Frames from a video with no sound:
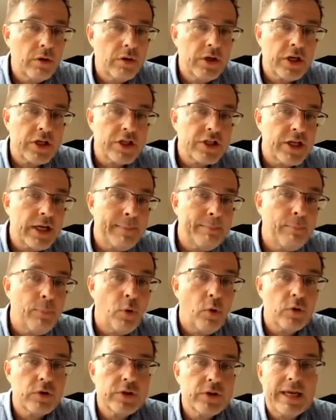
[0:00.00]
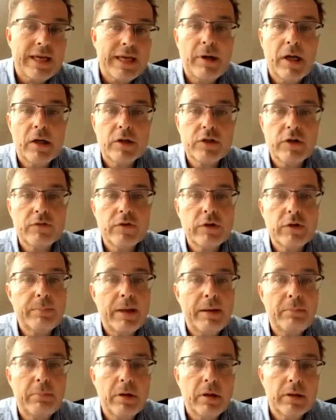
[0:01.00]
just import the emails of the
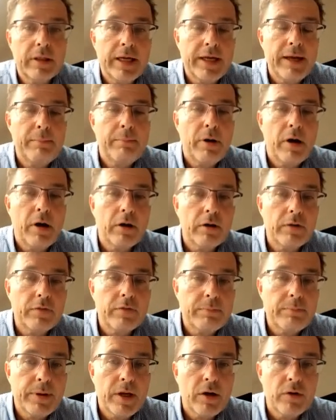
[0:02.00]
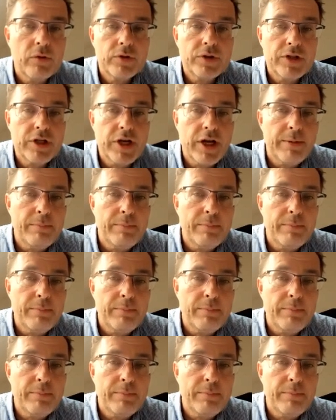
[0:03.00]
people taking part of the POC,